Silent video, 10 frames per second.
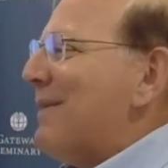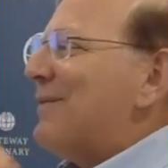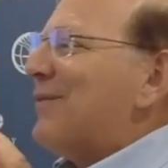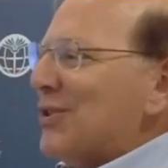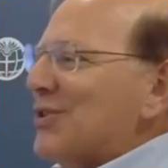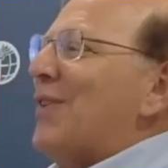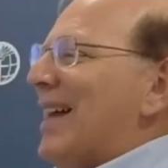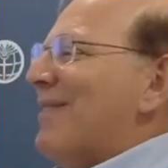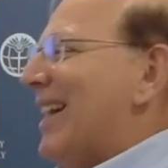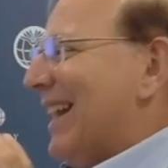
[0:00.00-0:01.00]
first of all,
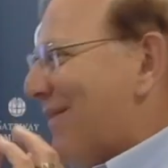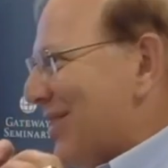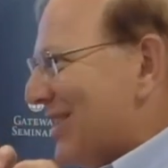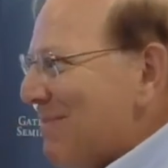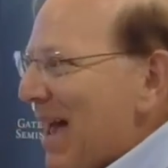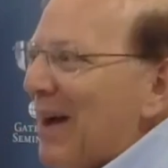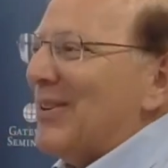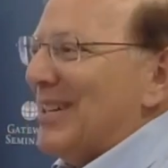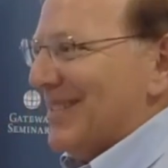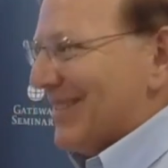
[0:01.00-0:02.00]
I've got to give you some
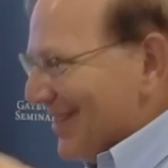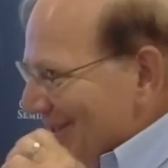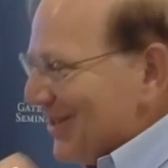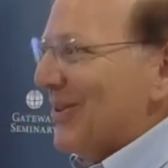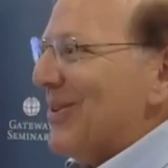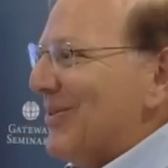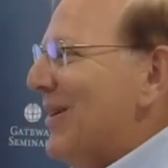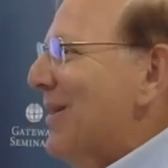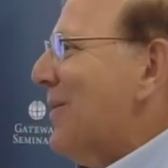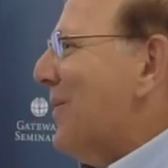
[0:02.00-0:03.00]
evidence to show you
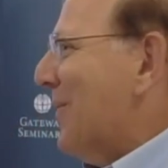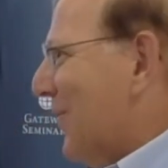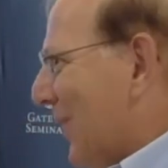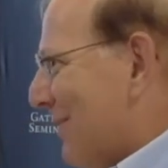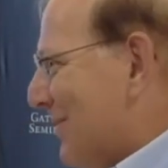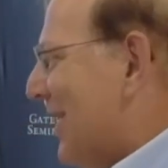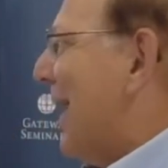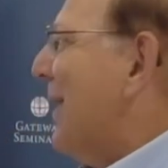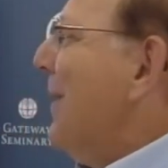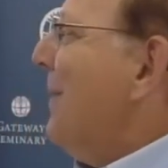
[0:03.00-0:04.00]
yeah, yeah. what I'm
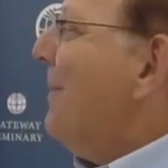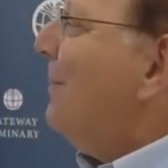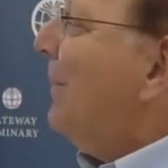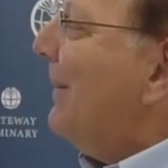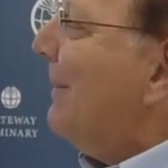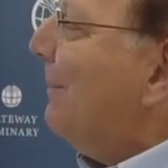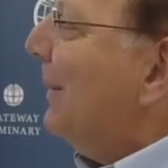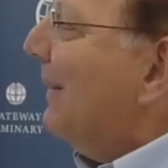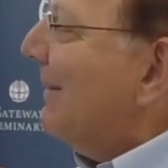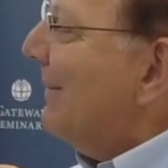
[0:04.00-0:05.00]
saying. But
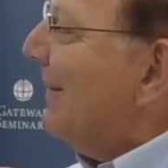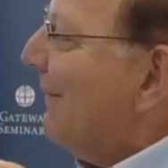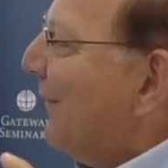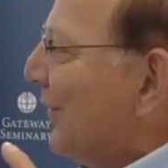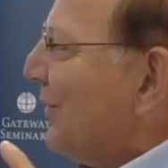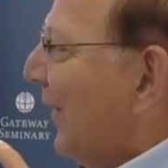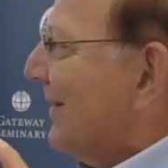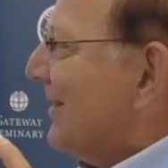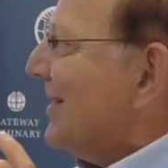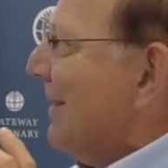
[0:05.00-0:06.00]
but first of all,
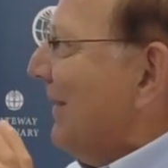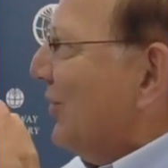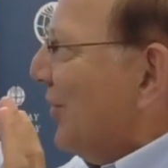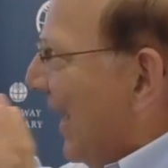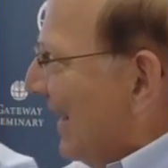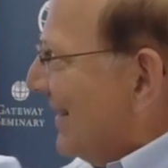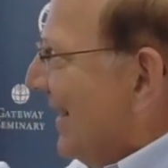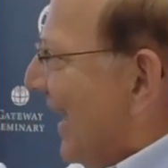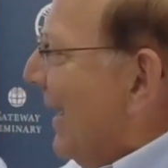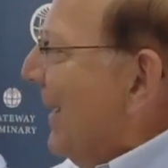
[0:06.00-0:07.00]
just let me try to
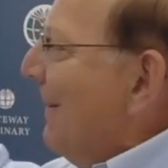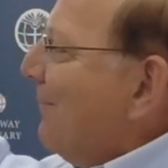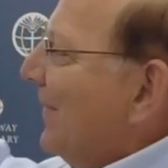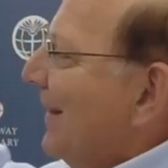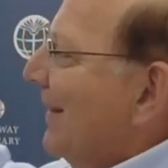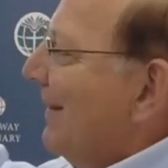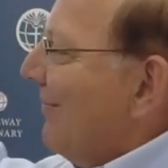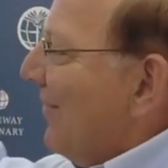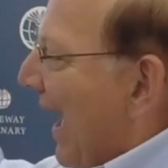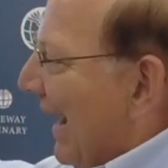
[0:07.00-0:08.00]
say
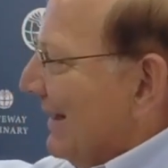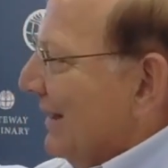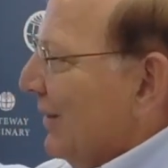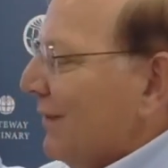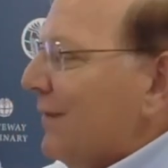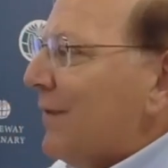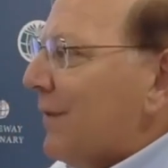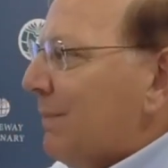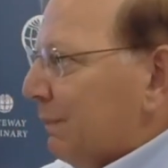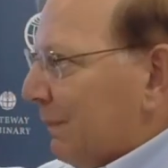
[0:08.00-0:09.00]
that idea of
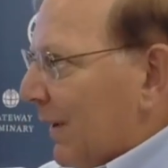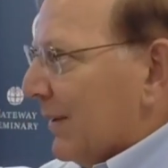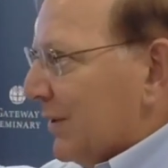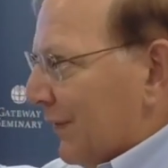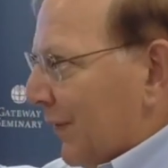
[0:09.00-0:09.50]
uh, to